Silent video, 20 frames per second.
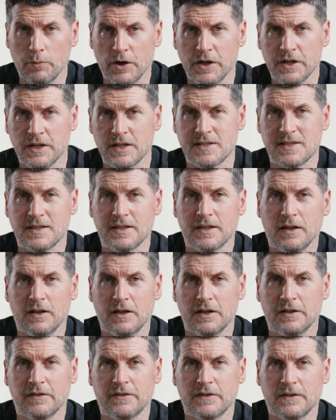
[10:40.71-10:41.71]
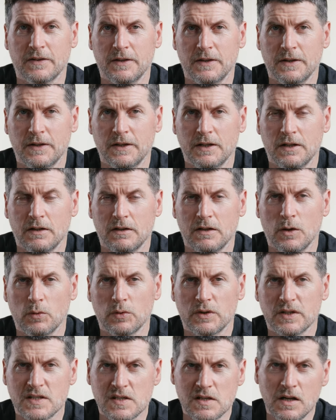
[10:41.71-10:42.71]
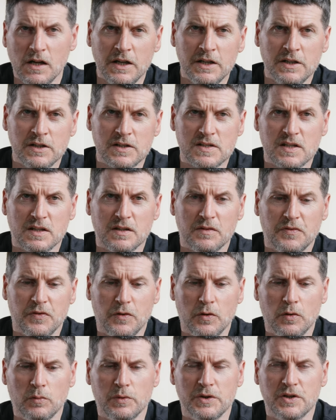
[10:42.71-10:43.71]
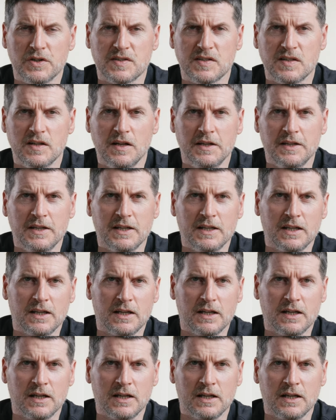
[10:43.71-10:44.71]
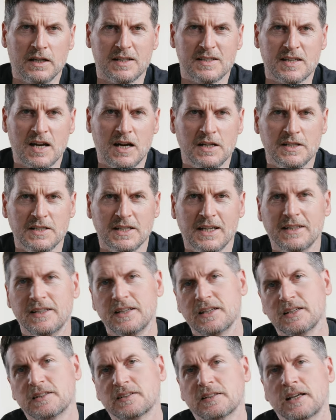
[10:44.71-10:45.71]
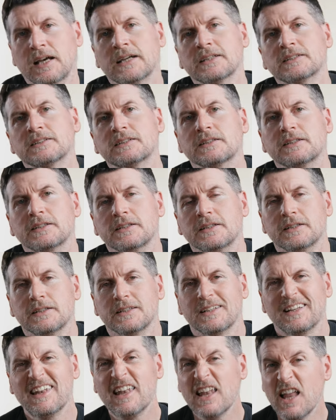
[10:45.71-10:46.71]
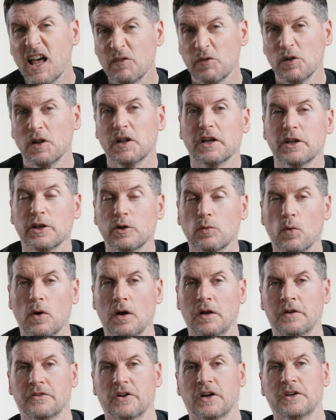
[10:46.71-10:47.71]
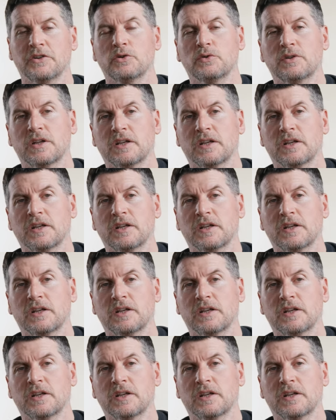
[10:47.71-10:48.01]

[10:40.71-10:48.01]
brightness in the light. Now, with the sliders on the phone, when you're sliding, it's hard to get the exact level that you want. I do